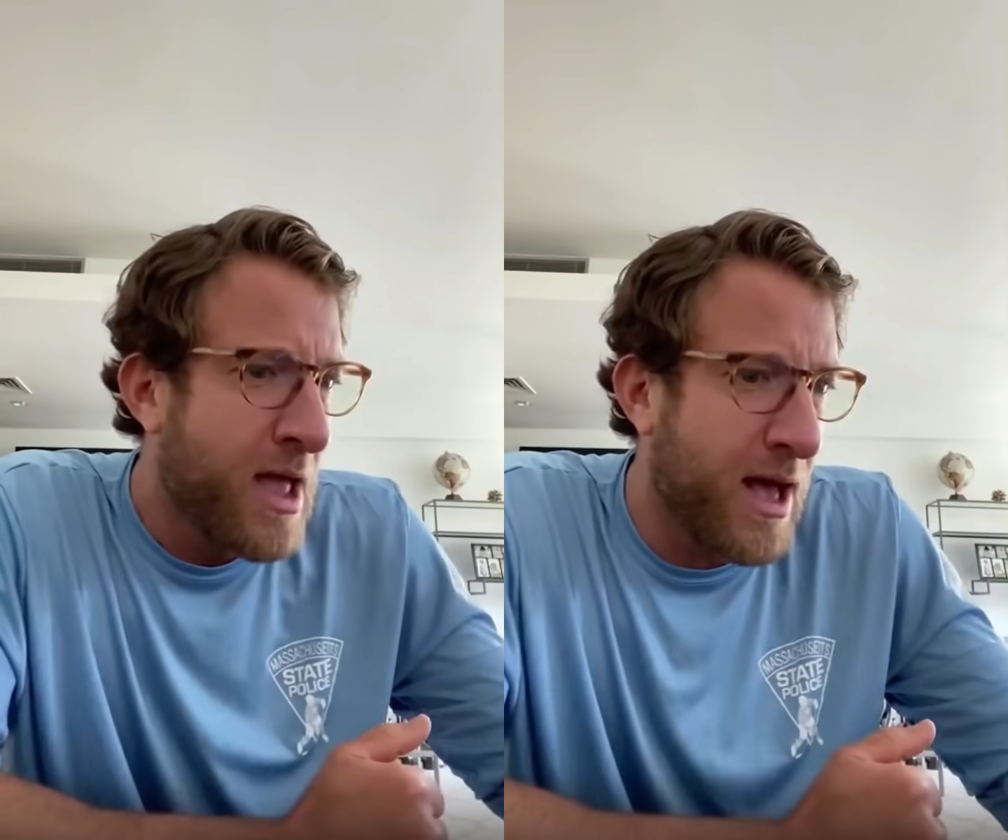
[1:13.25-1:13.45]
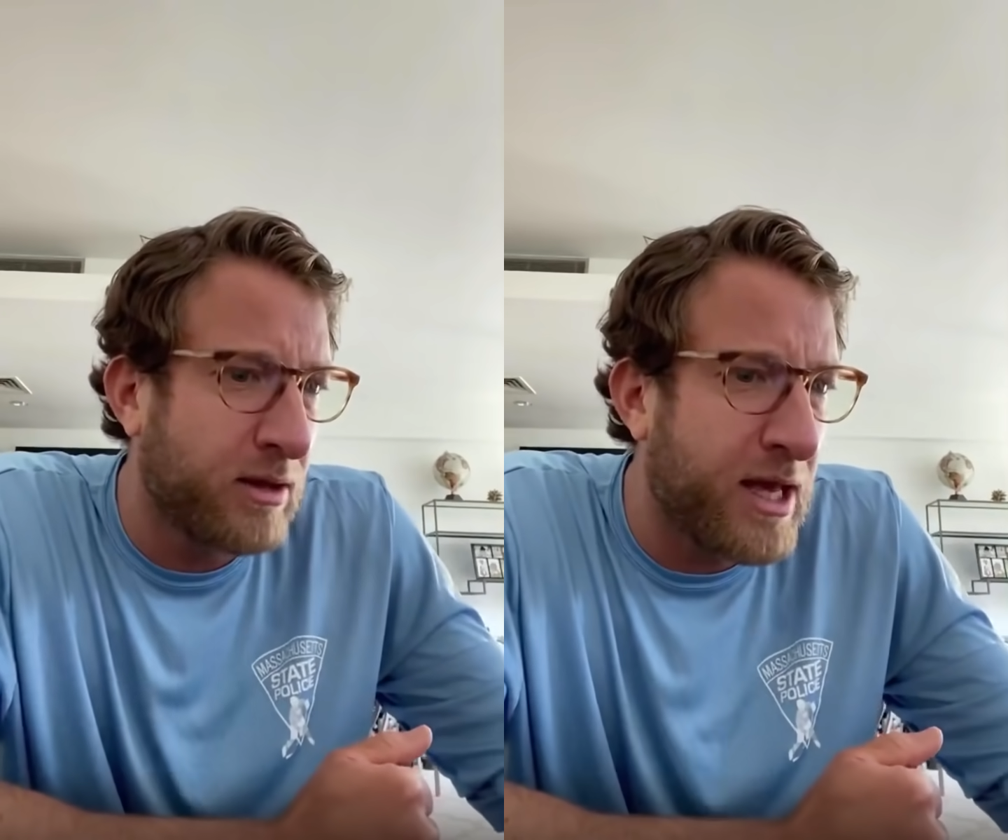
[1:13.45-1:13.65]

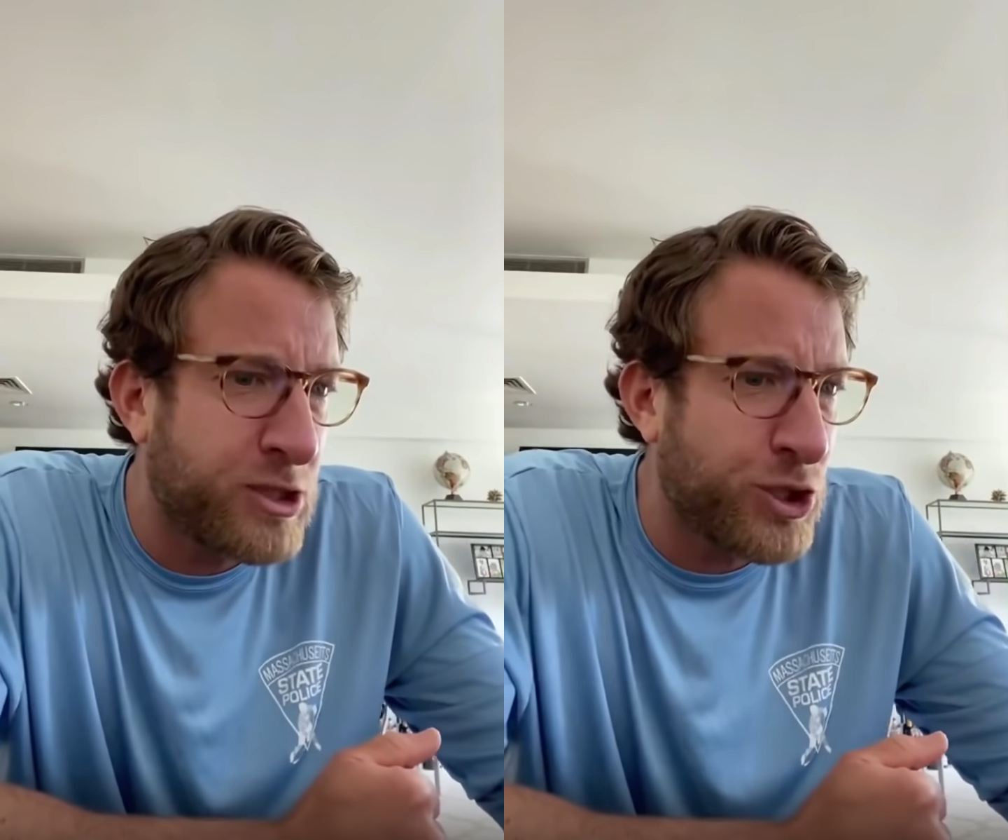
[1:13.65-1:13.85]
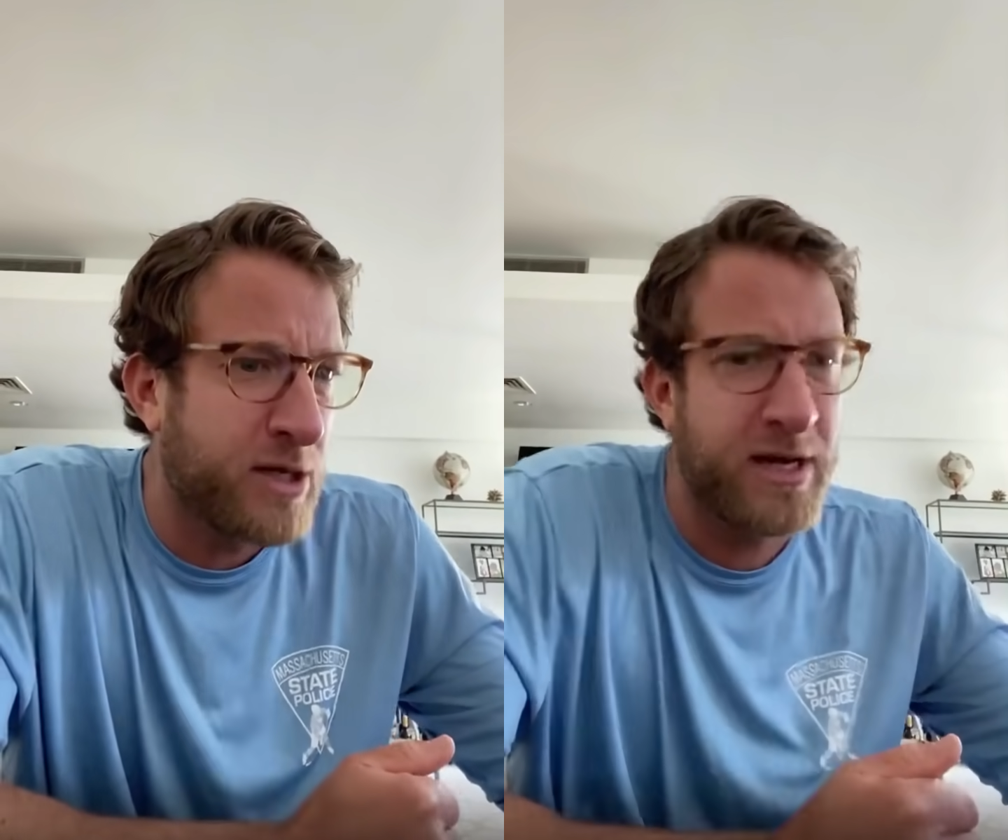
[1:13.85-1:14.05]
LA
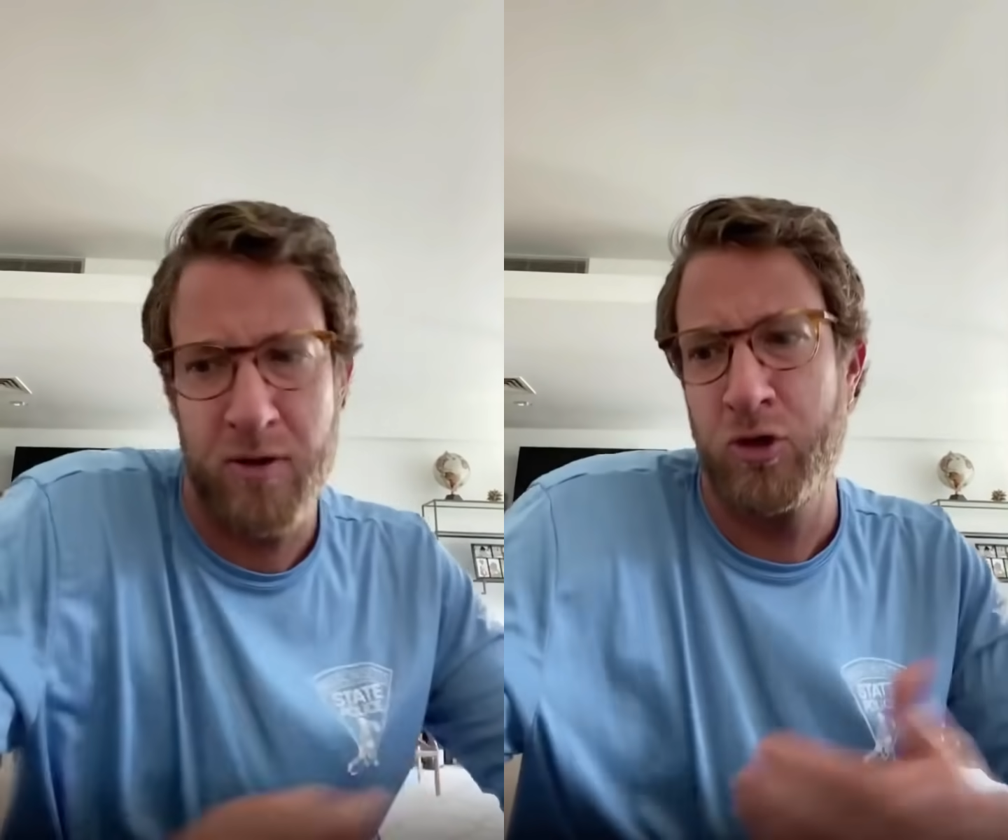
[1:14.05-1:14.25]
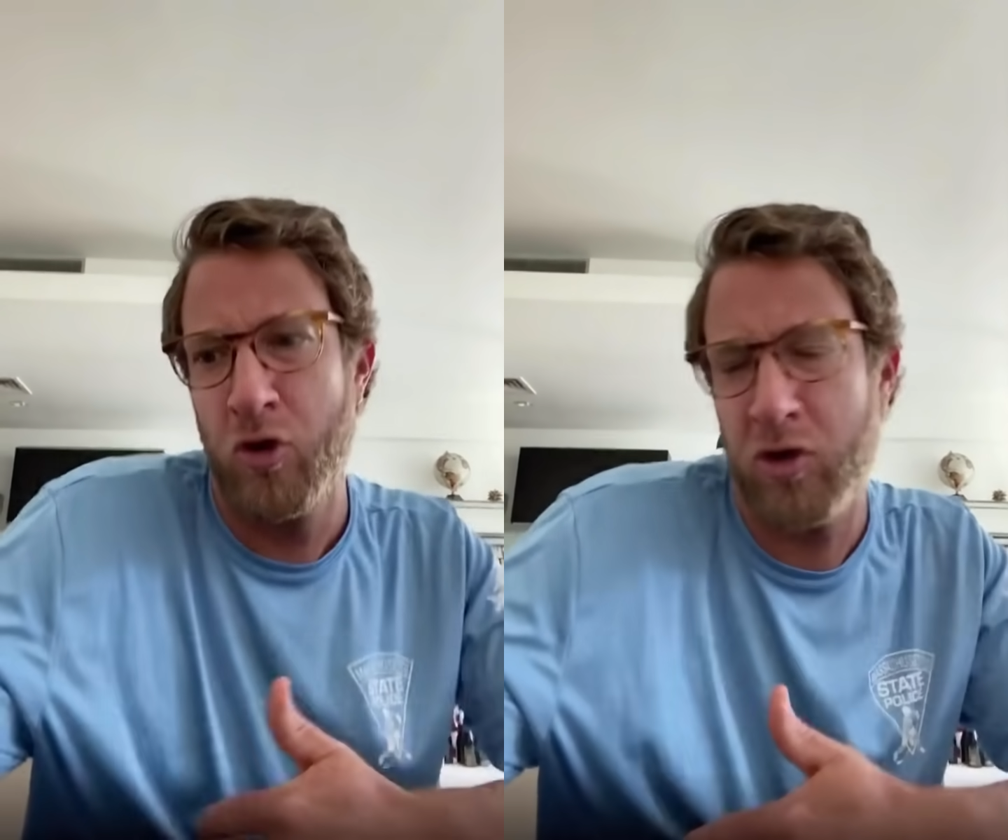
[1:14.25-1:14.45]
shutting down,
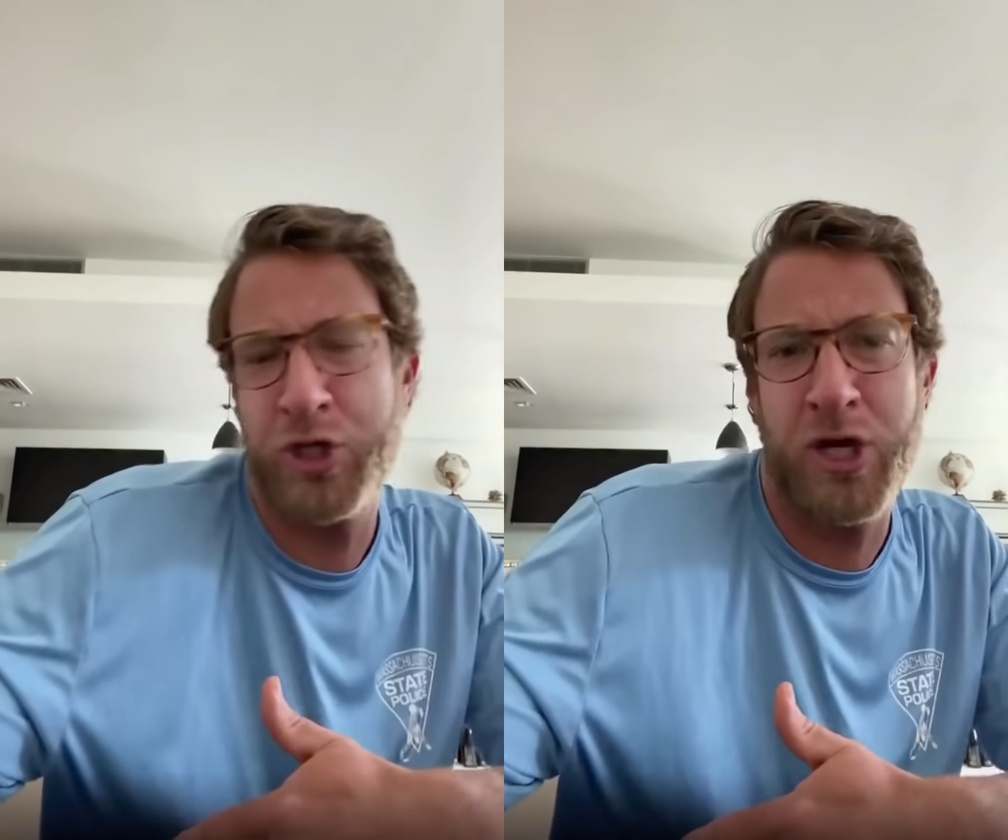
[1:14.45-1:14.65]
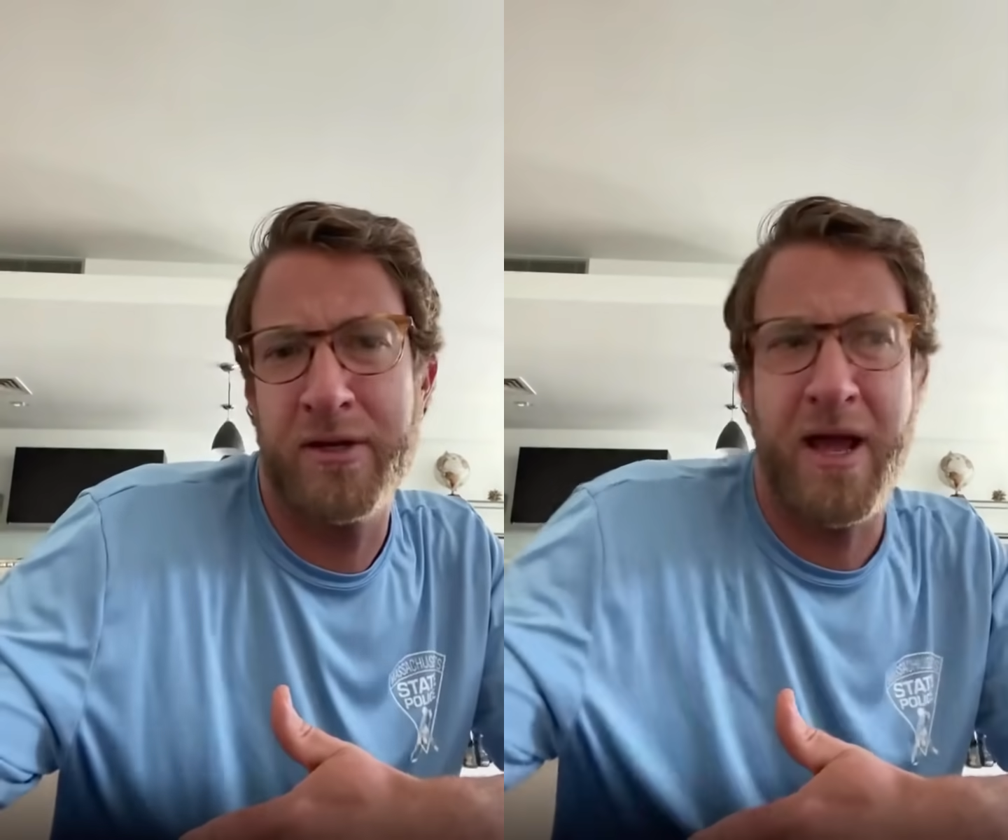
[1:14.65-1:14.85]
New York
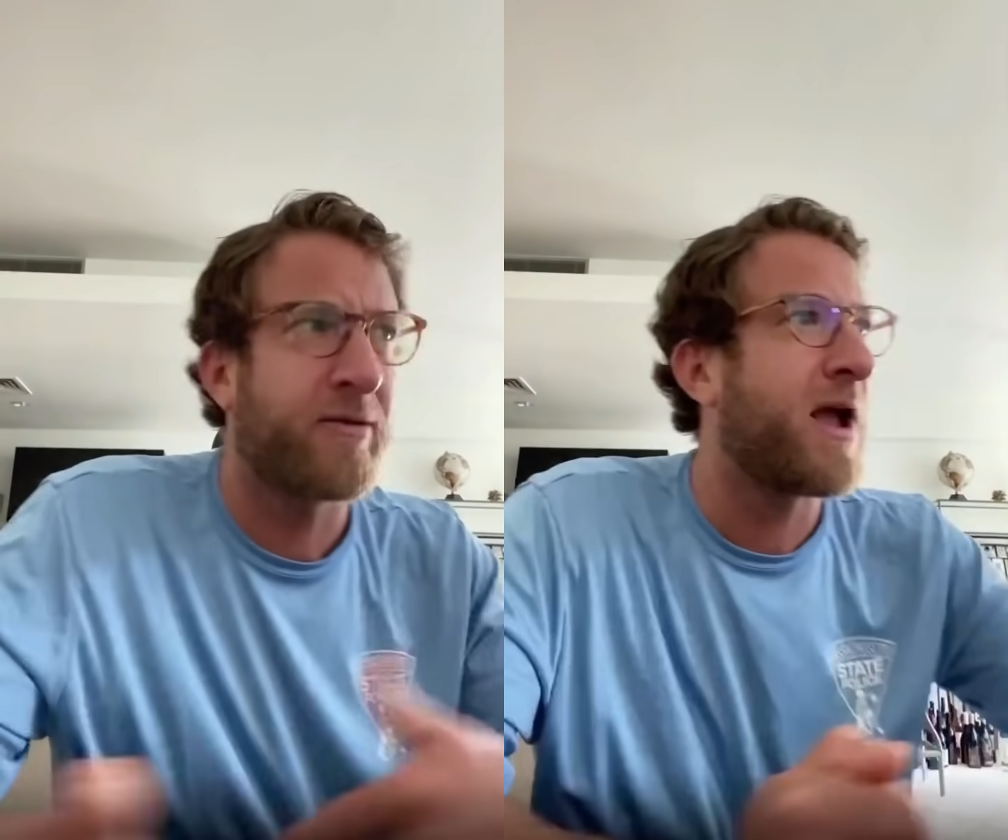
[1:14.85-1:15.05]
shutting down,